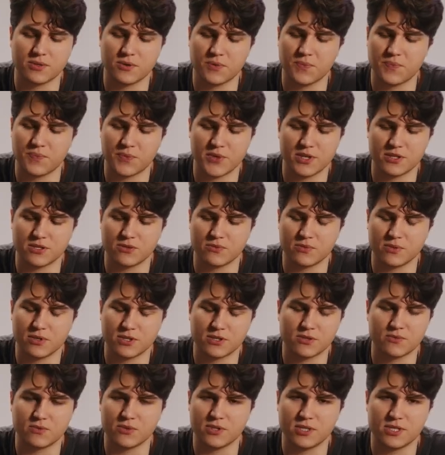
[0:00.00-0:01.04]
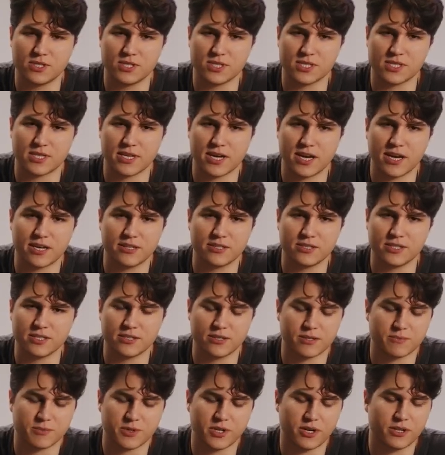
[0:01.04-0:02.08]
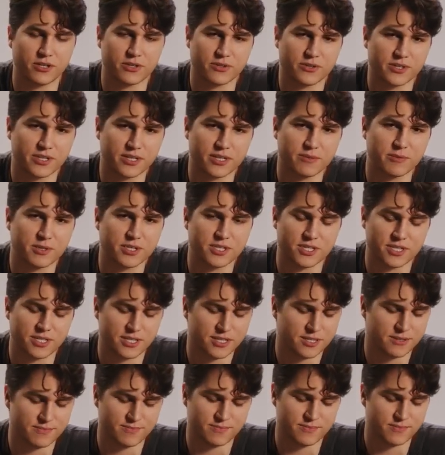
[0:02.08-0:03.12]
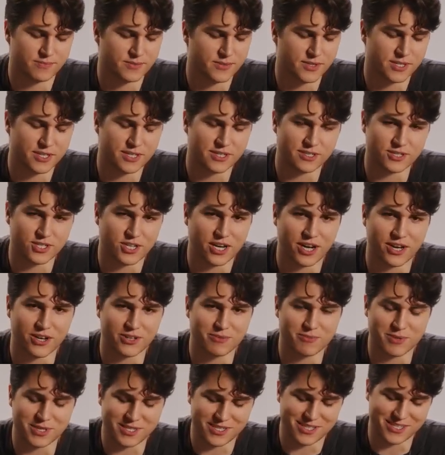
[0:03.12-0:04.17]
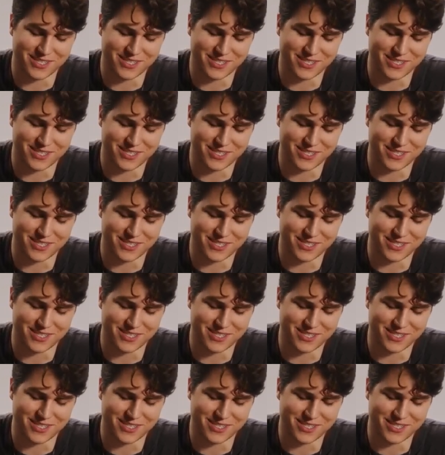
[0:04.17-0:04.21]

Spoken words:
So it's really just that, like I'm coloring images like a child